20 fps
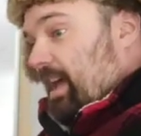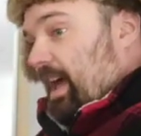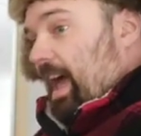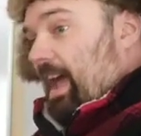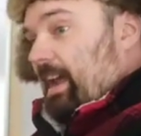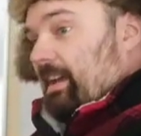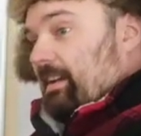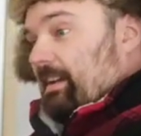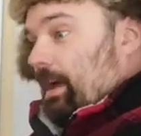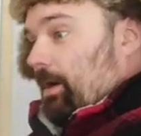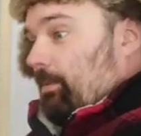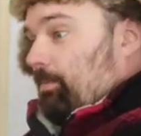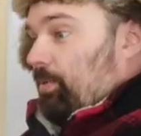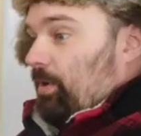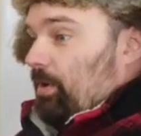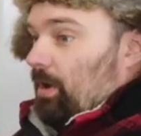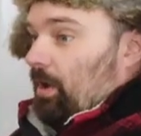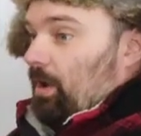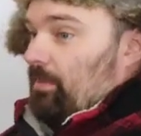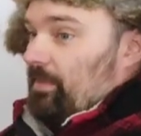I can now
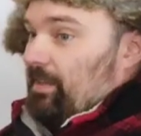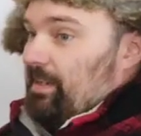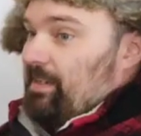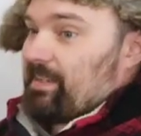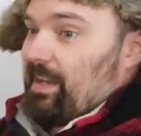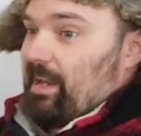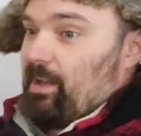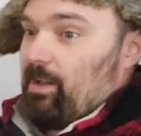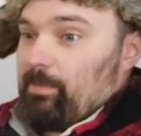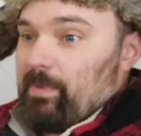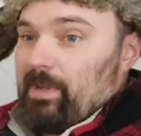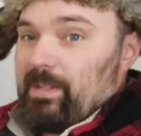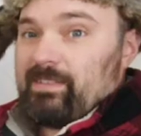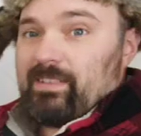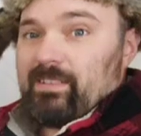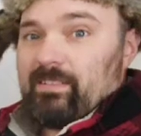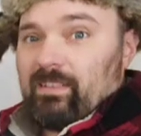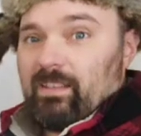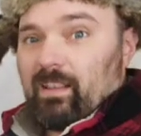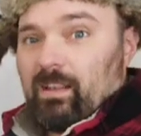put all these
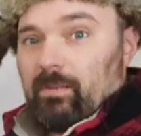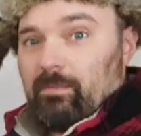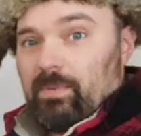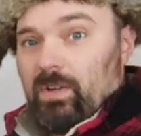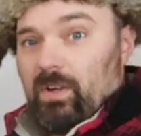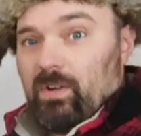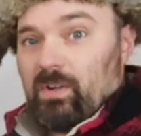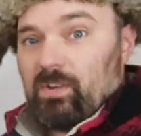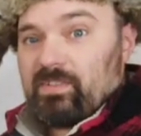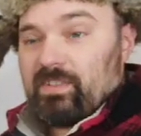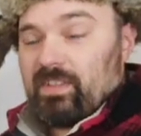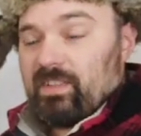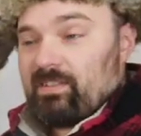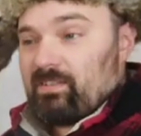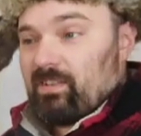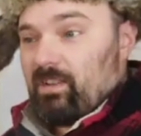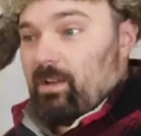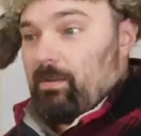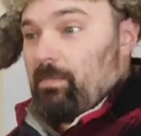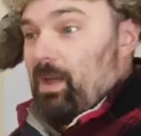ailments into the computer
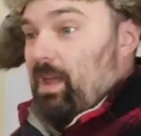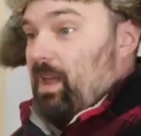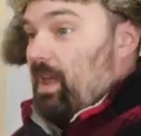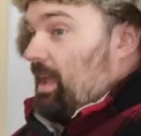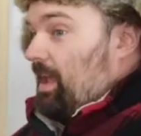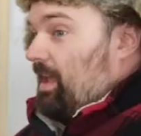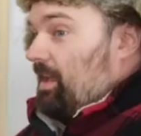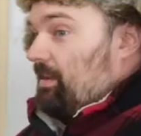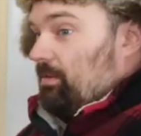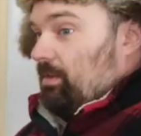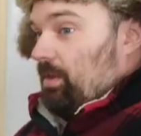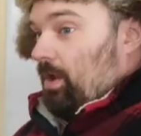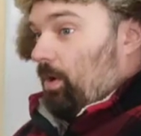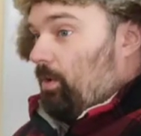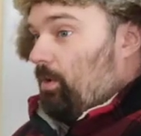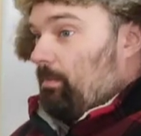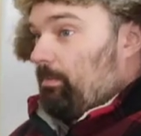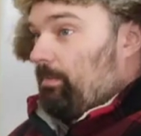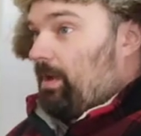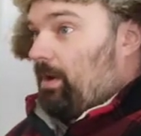system, and
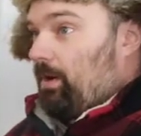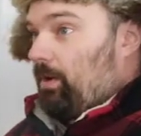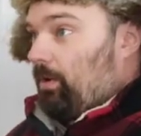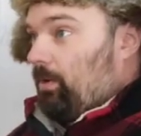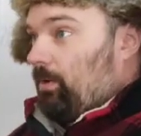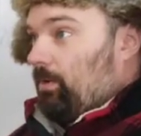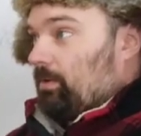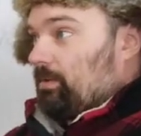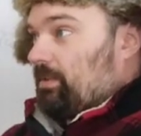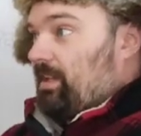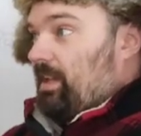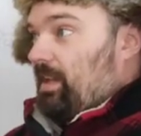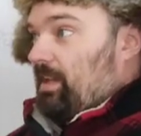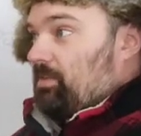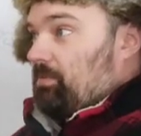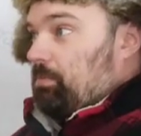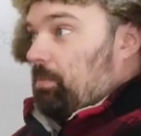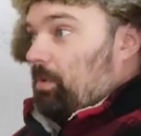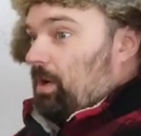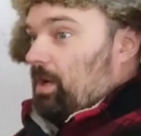lo and behold,
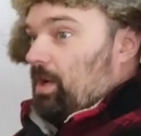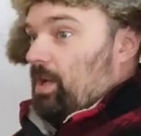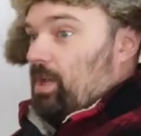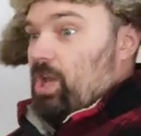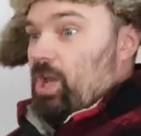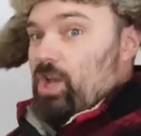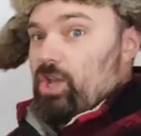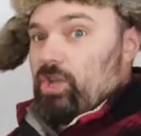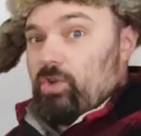guess what?